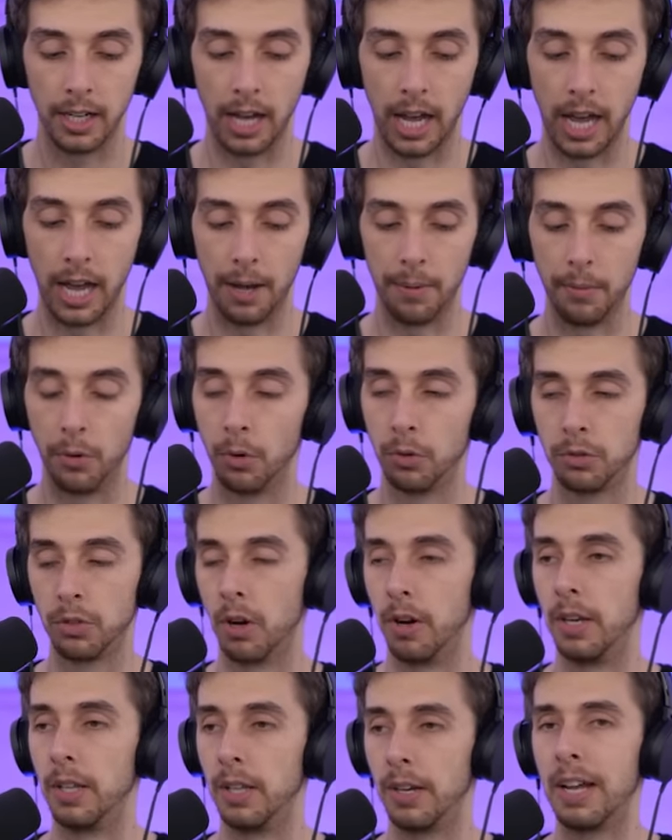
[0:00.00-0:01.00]
Uh, oh,
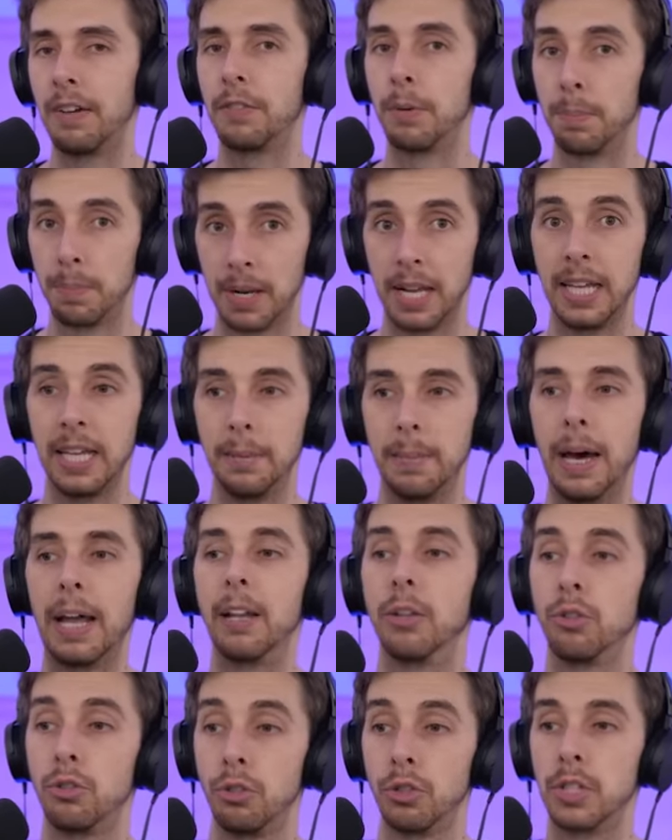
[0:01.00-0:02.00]
sorry, they'd have to play the
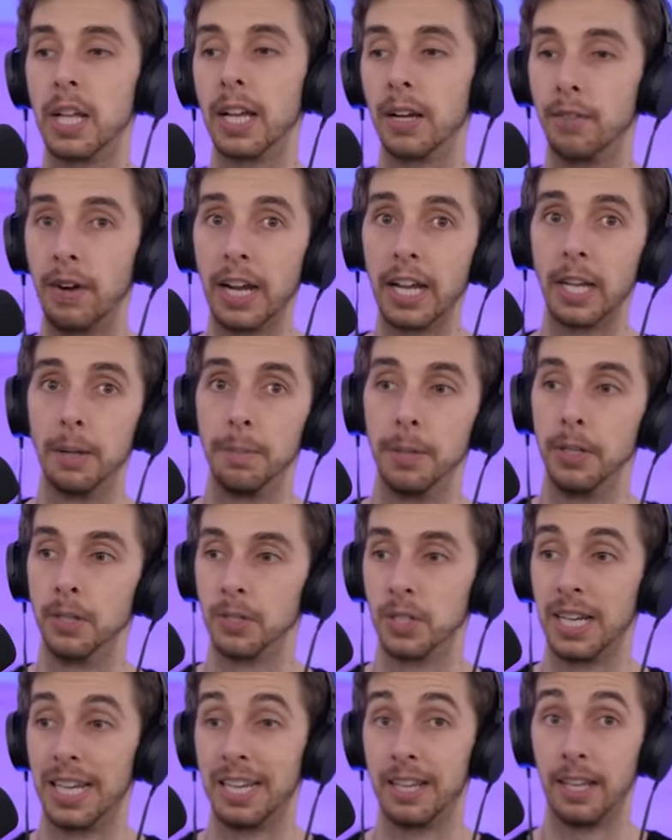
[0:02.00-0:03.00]
battles just like a regular
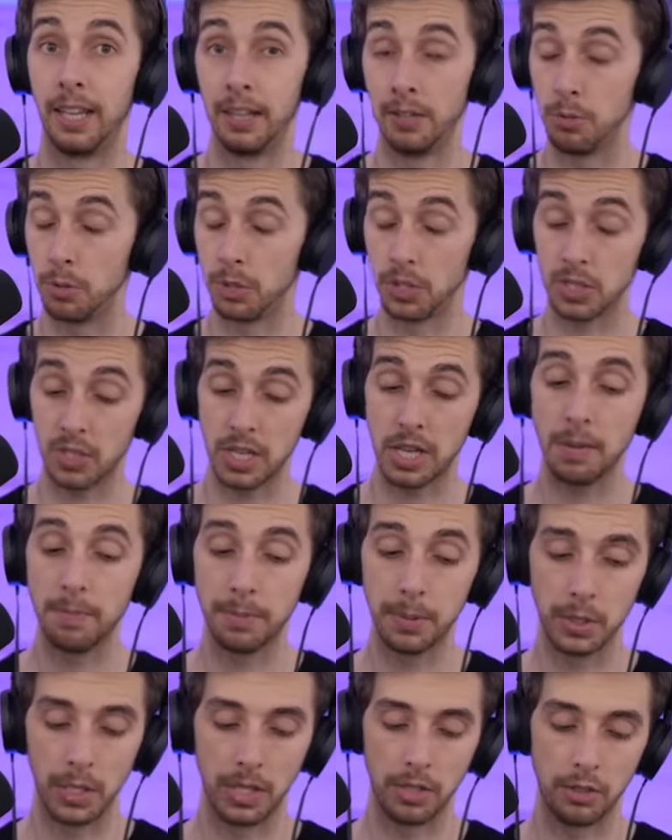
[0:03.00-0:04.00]
person, and, and it was the same
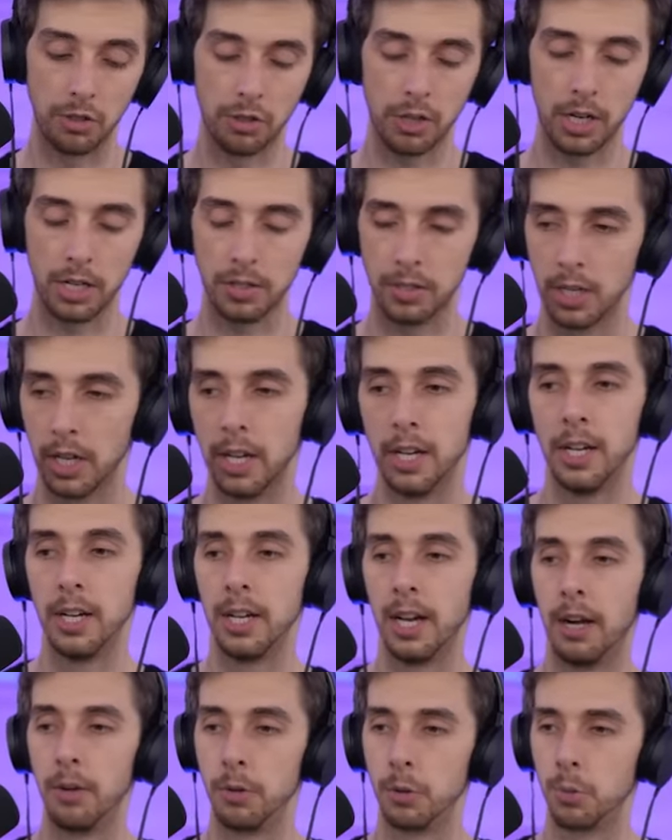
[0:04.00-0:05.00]
percentage chance.
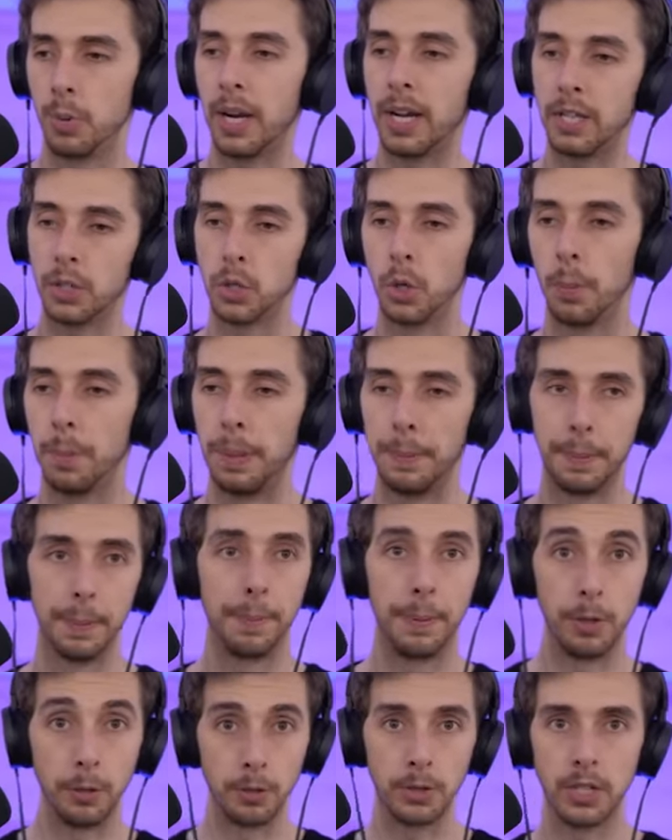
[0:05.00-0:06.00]
And it was when I saw people
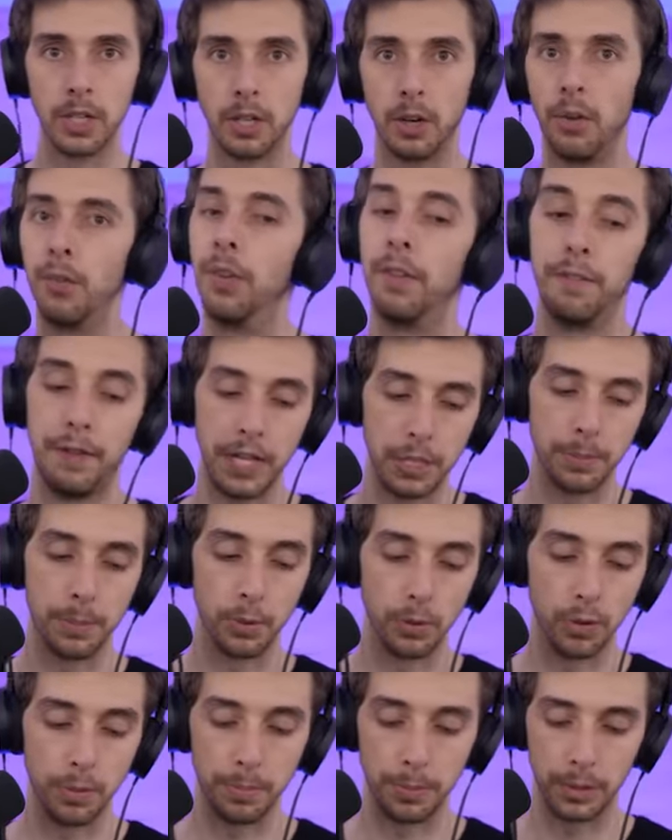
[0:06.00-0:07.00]
posting on the
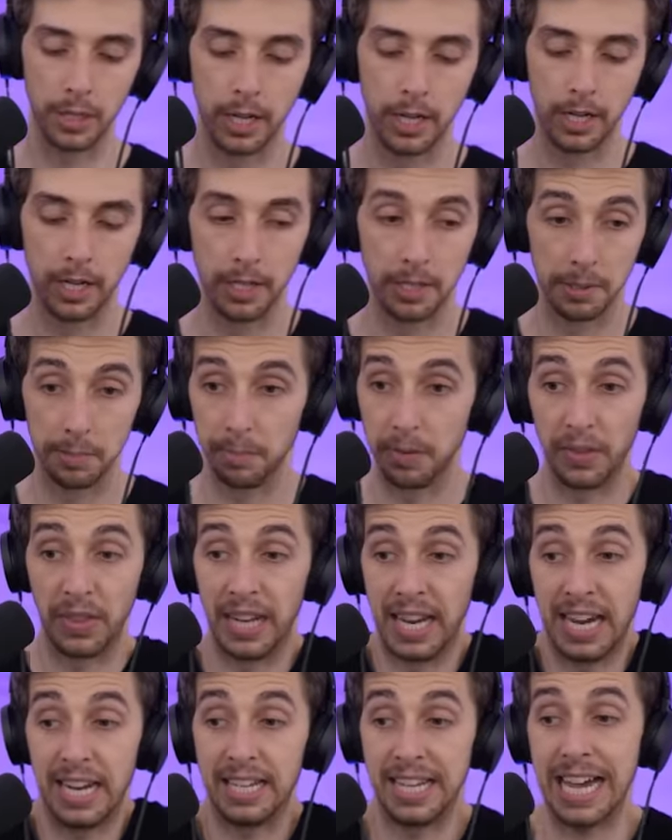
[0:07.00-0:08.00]
Facebook groups that
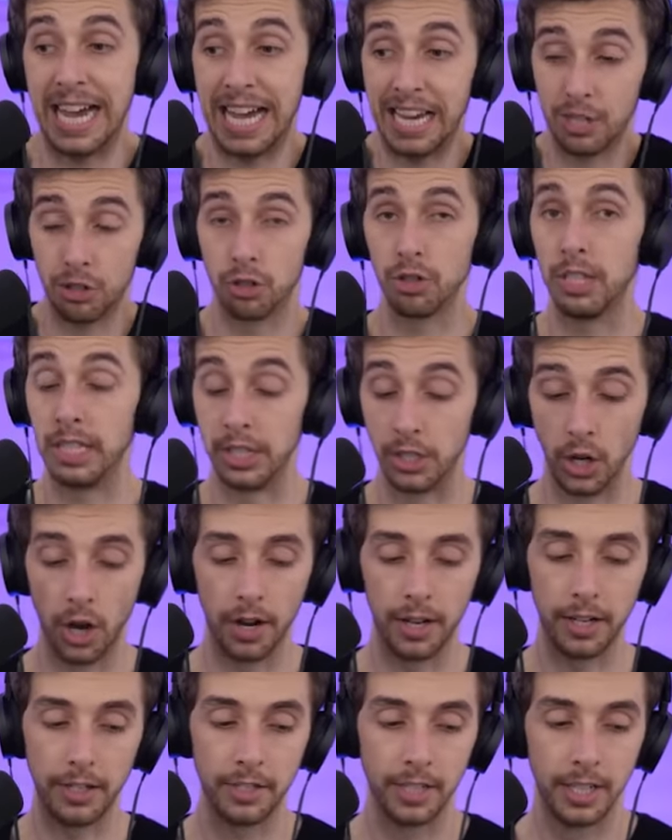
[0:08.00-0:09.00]
they had actually
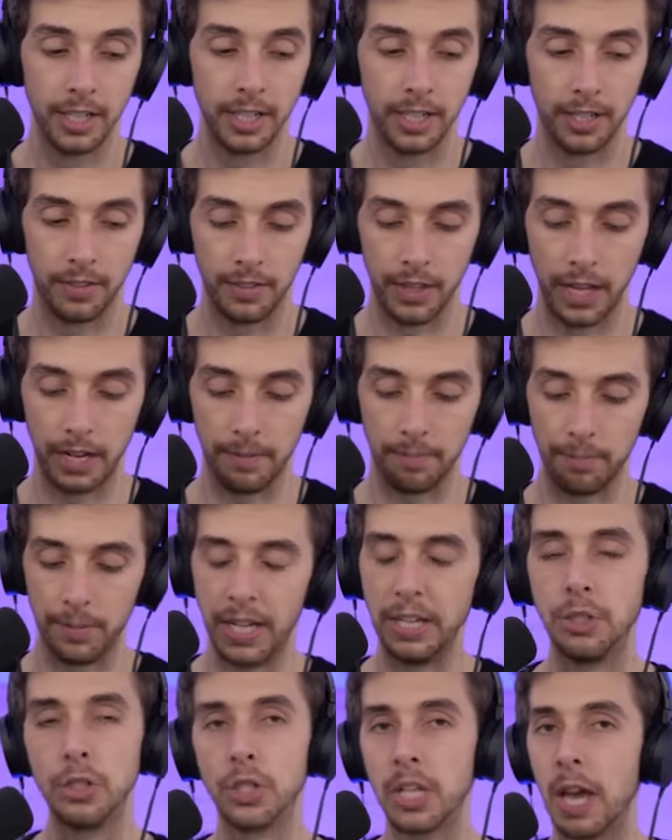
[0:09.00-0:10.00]
got it that
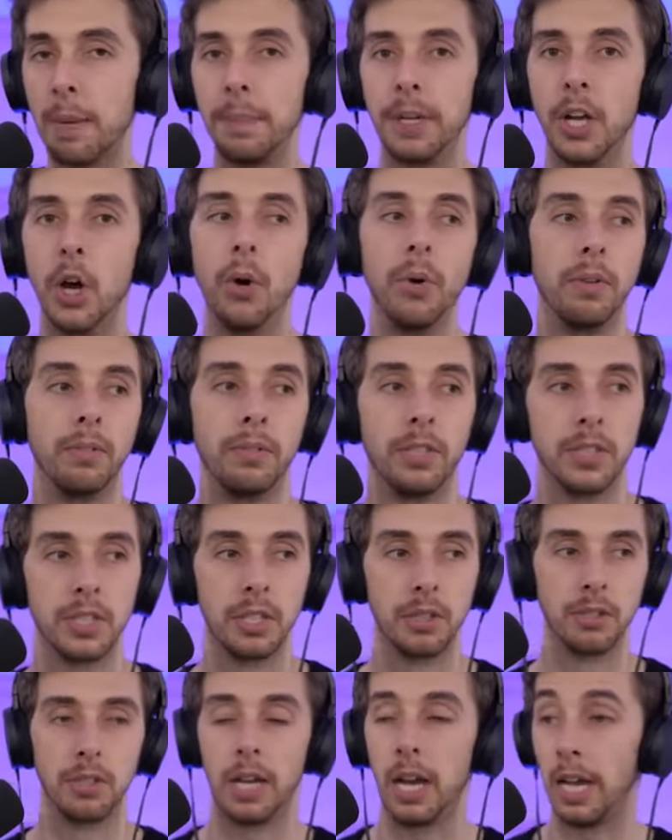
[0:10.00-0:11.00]
it just kept me going because
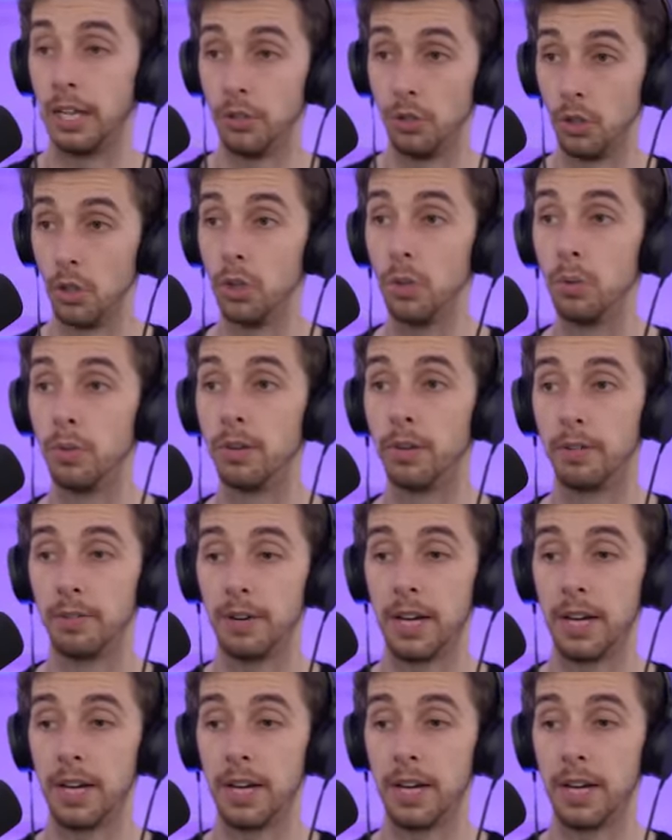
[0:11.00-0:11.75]
I, I, knew for a